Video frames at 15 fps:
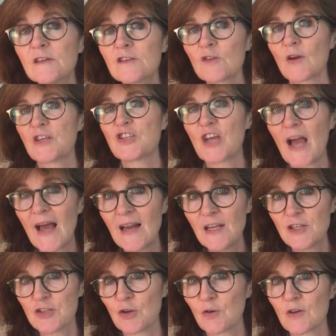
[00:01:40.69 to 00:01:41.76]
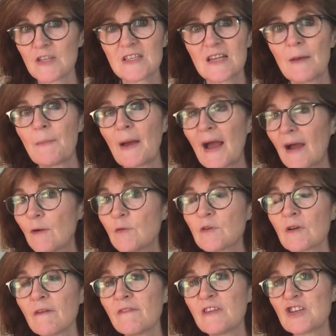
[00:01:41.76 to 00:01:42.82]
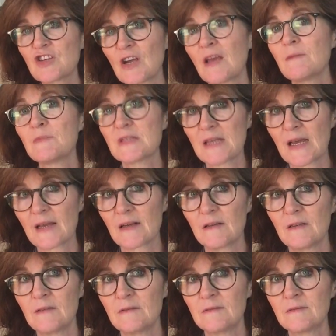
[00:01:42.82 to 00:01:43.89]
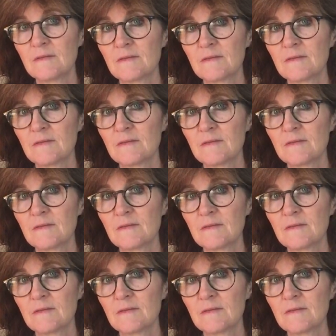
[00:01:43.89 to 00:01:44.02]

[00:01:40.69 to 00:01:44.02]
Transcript: So I challenge you to step out of the shame cycle.